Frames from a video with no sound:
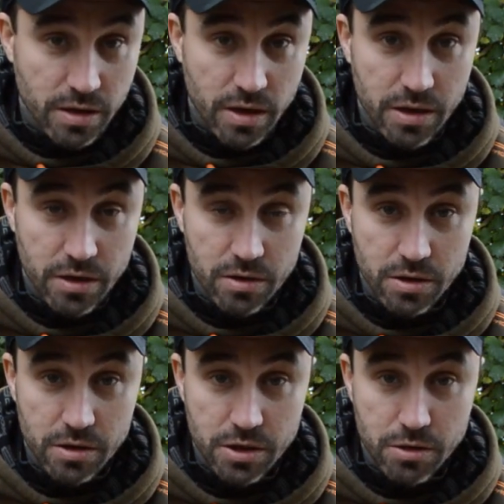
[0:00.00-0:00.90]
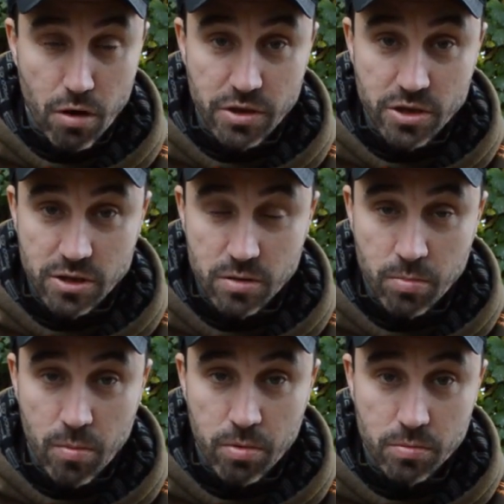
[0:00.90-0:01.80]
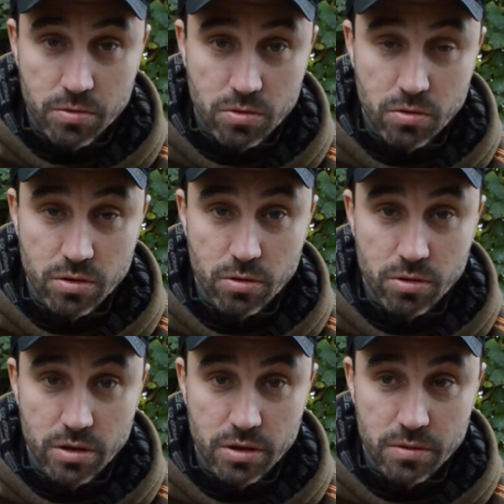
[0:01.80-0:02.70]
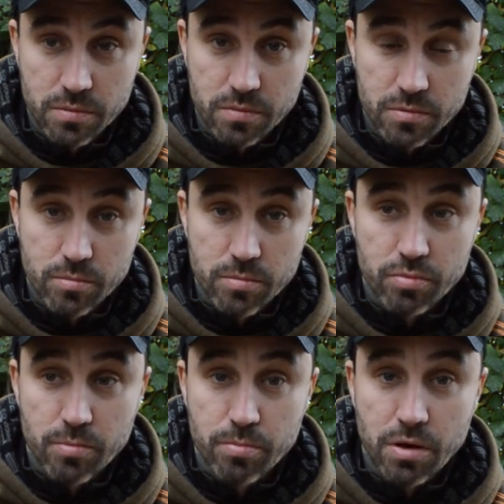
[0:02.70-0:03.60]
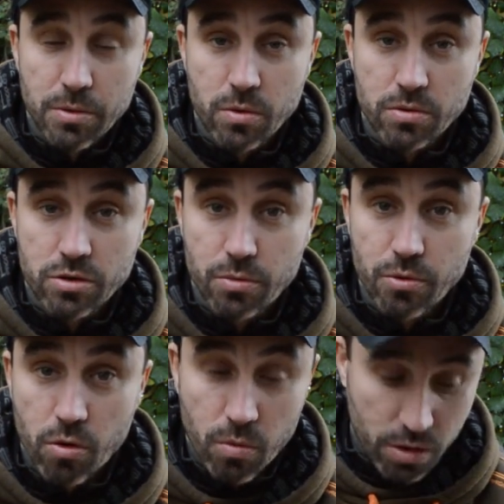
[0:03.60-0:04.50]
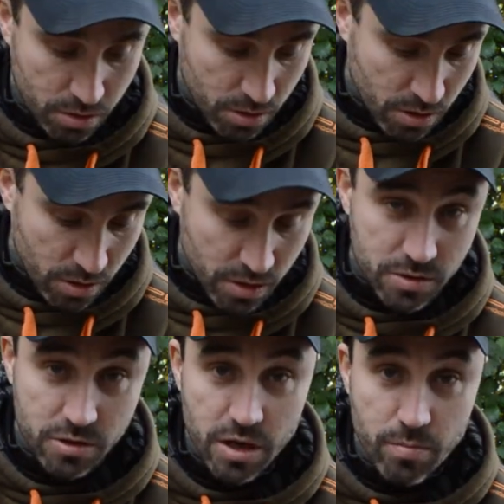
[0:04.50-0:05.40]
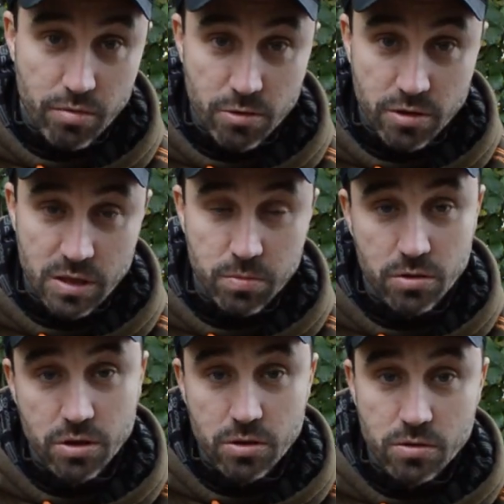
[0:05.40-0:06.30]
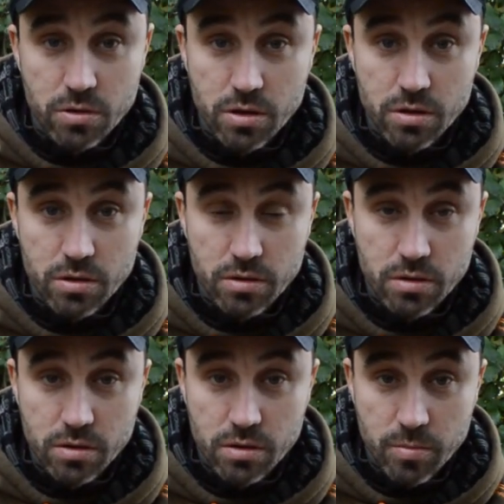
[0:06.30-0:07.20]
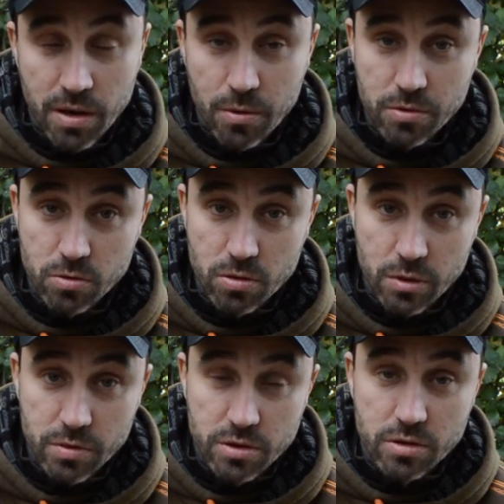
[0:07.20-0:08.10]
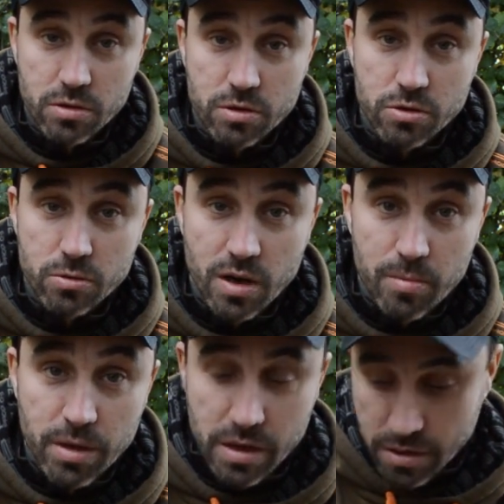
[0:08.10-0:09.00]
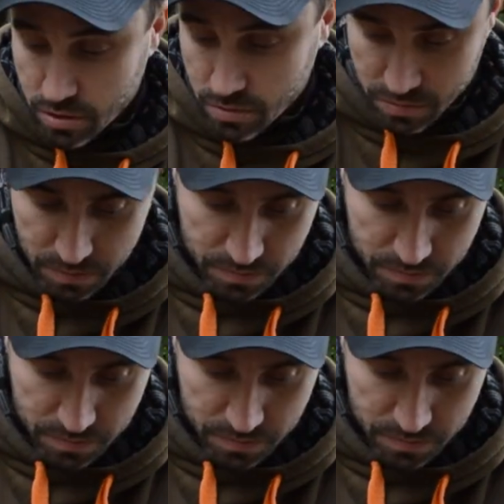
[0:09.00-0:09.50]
you get your orange ester pop-ups, or perhaps you want to do a nut one. It's the same process, but you use the powders or liquids to suit that bait, you know.